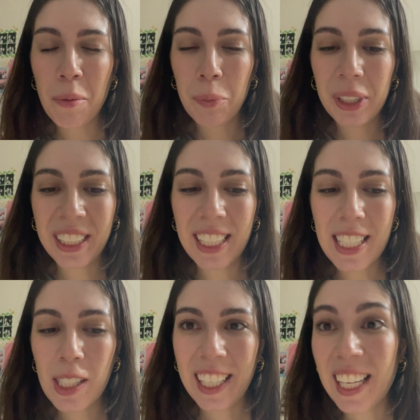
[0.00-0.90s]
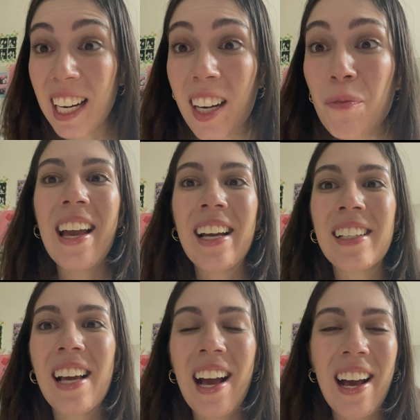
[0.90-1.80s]
putting this here and
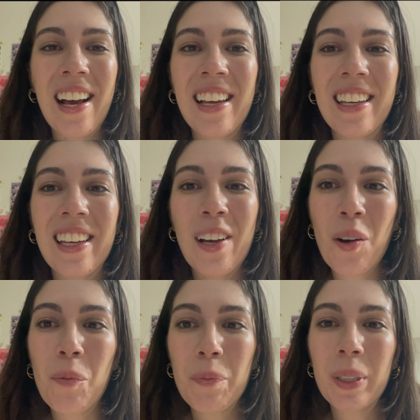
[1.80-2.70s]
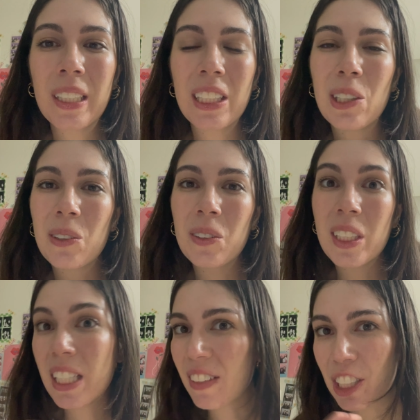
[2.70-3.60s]
I hope you
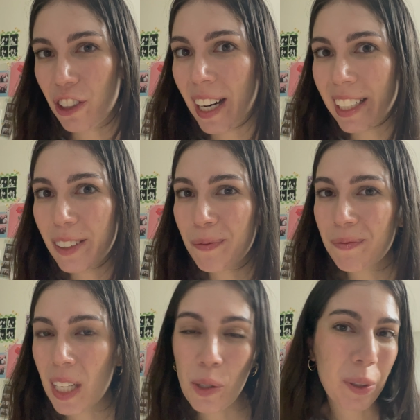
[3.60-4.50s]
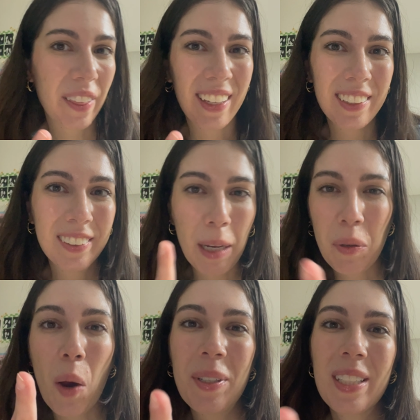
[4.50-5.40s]
give it a try. It's worth it, I
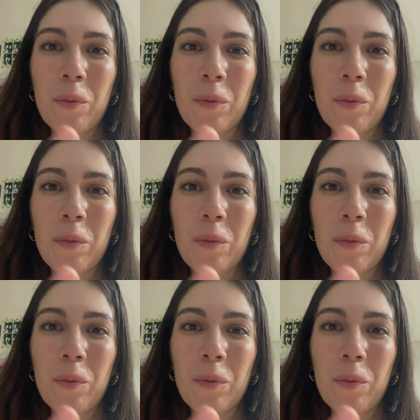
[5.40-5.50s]
promise.